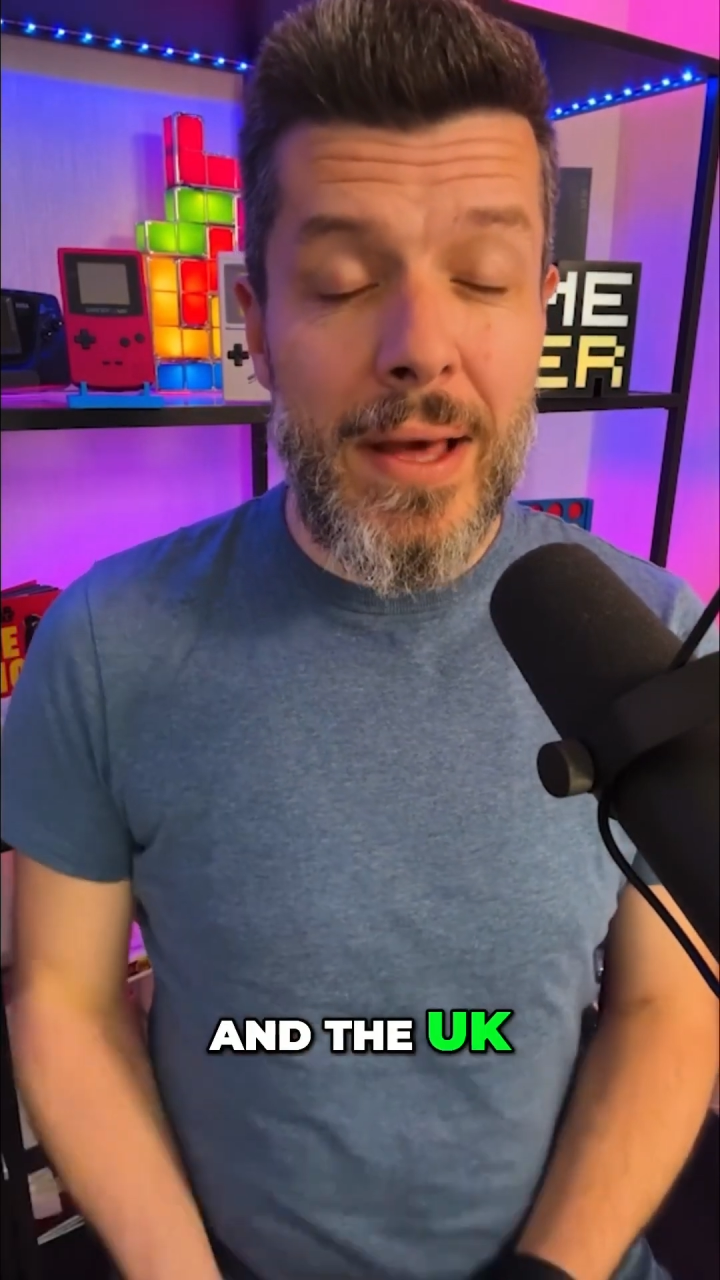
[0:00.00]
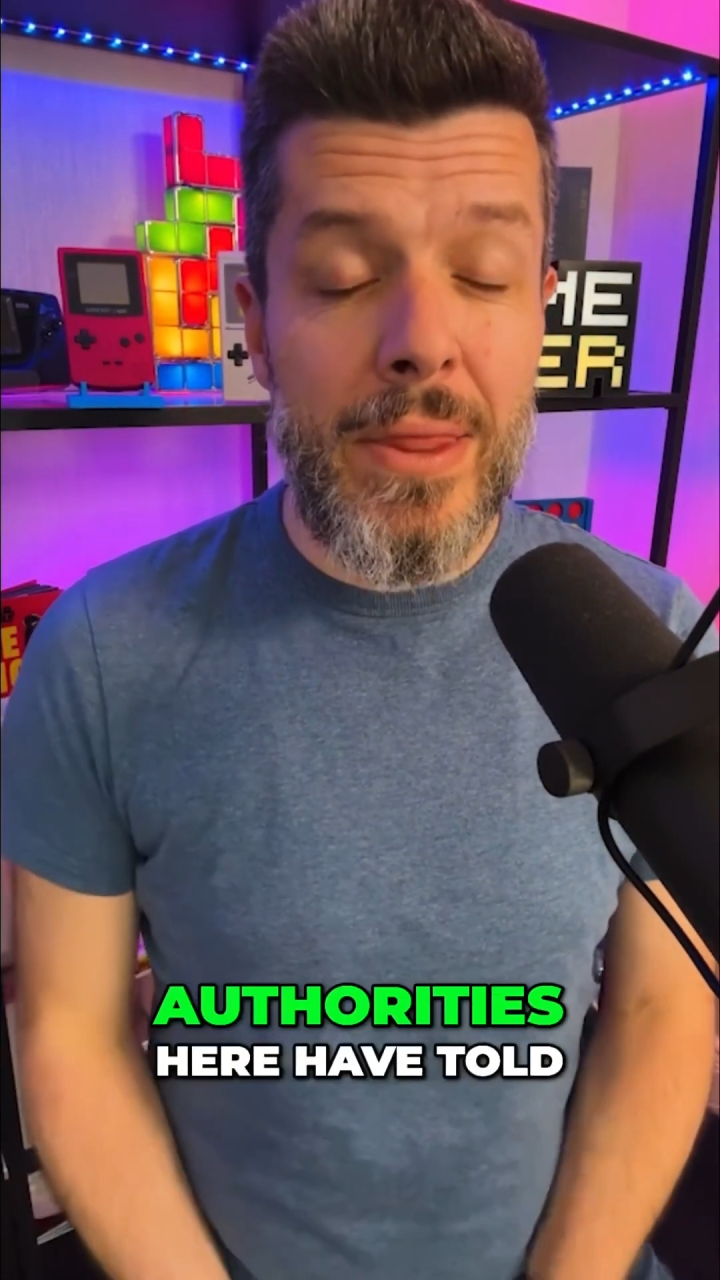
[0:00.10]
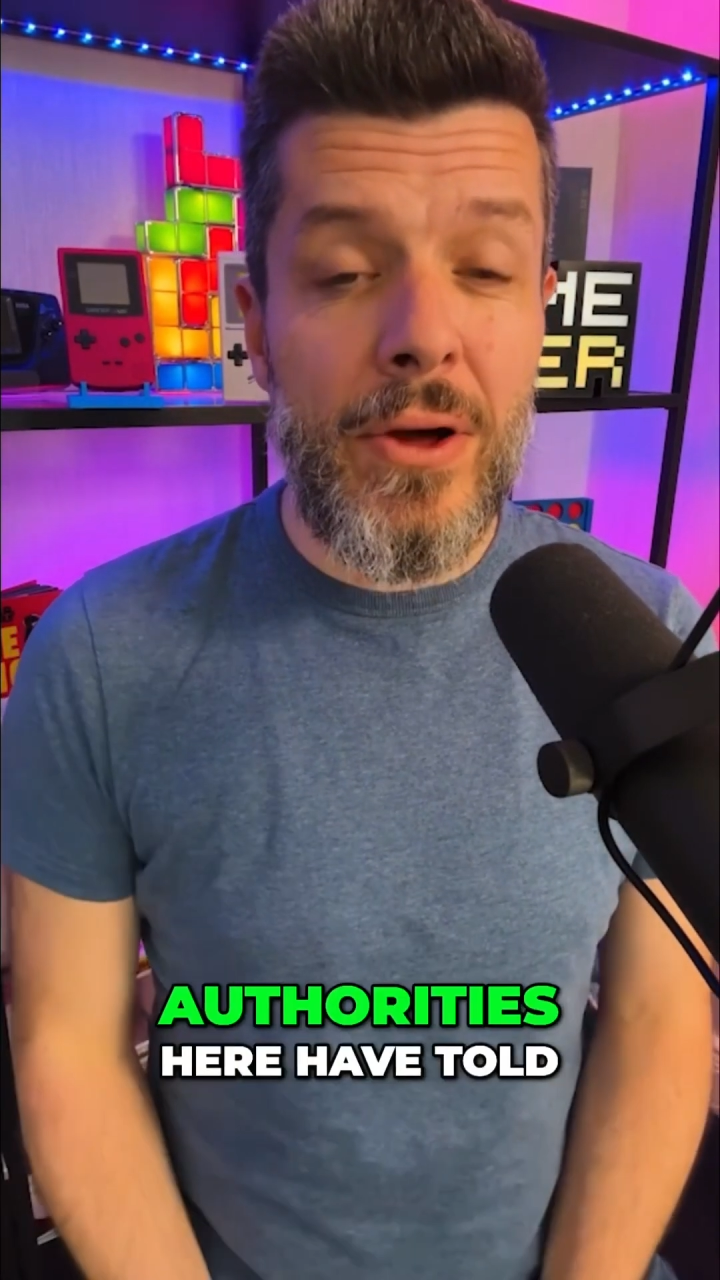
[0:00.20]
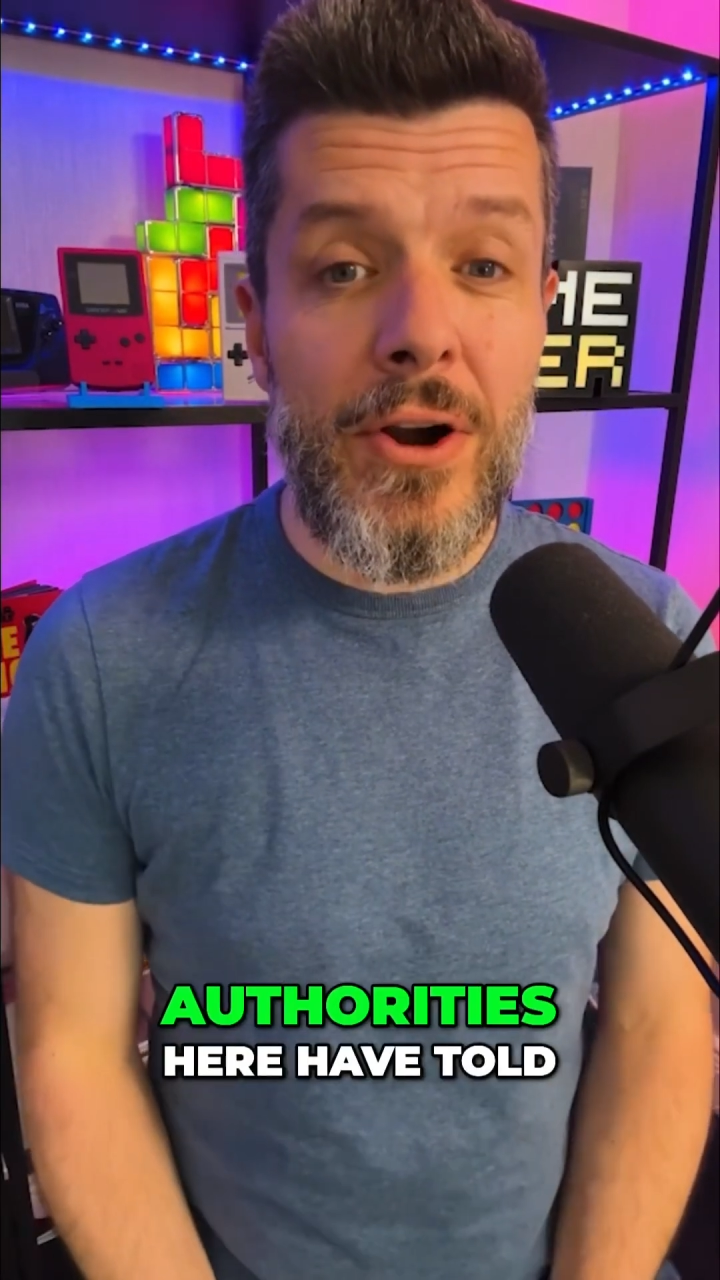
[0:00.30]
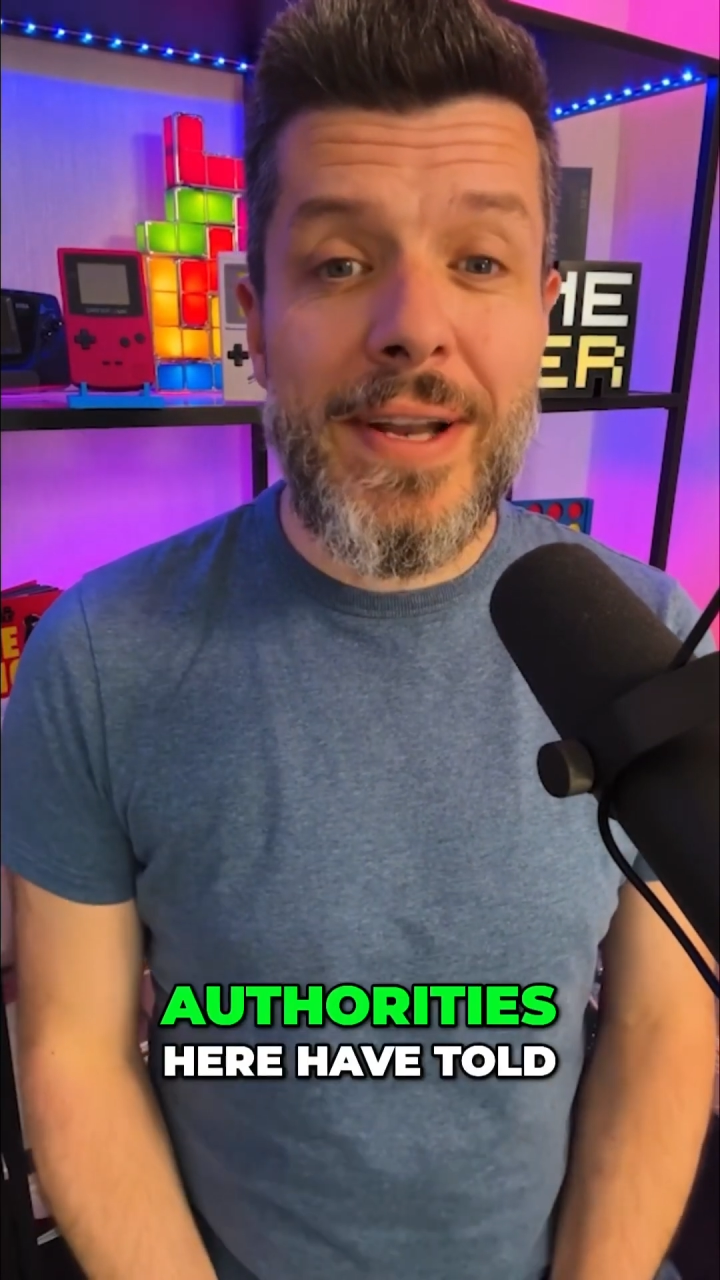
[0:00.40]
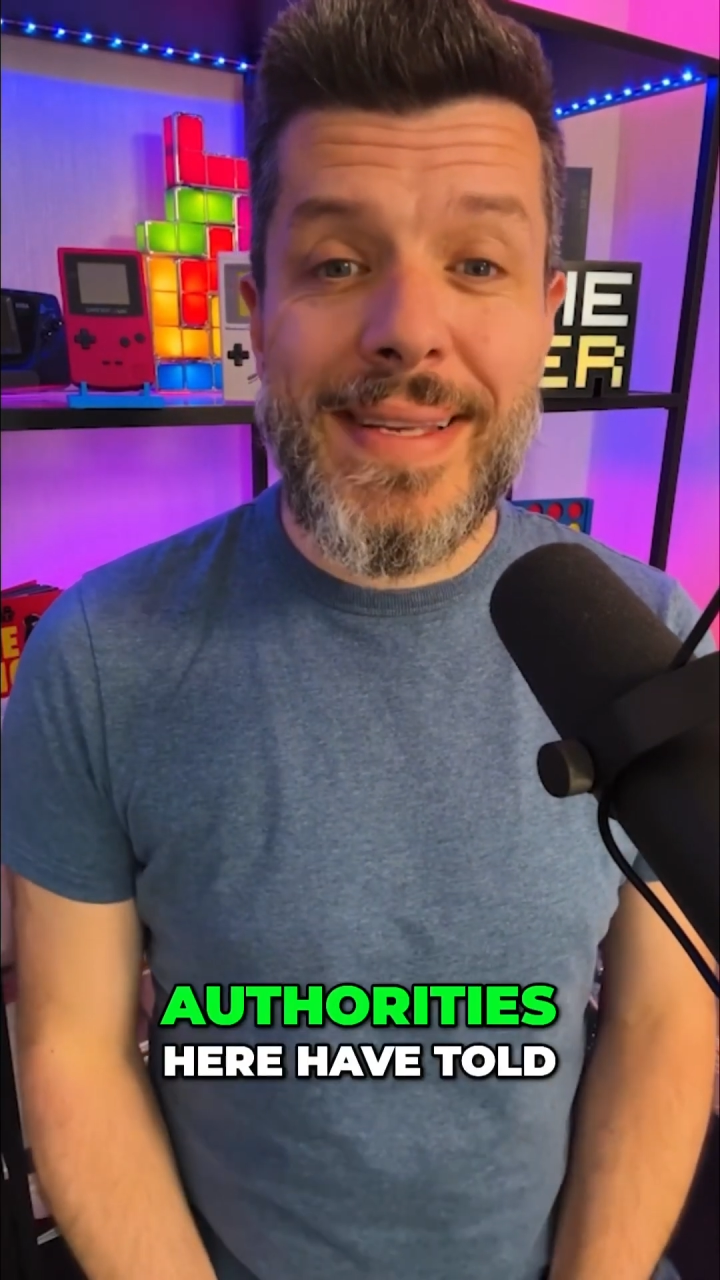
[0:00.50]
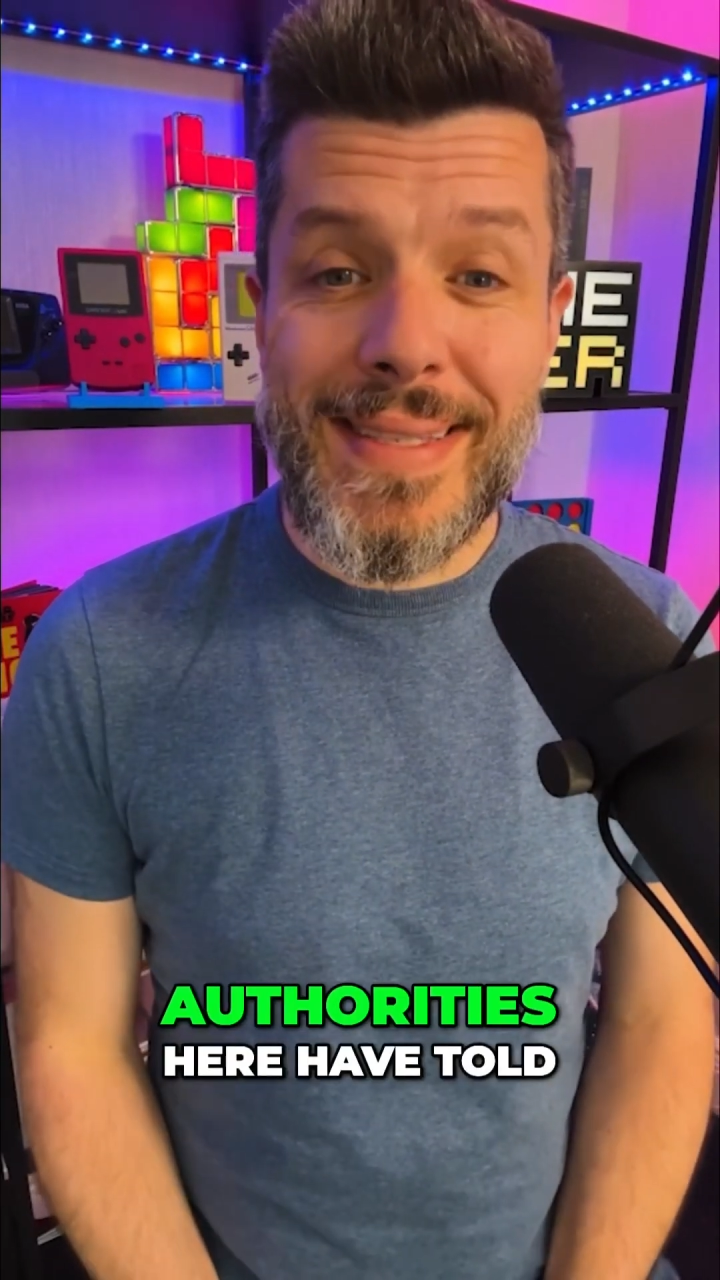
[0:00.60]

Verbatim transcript: Authorities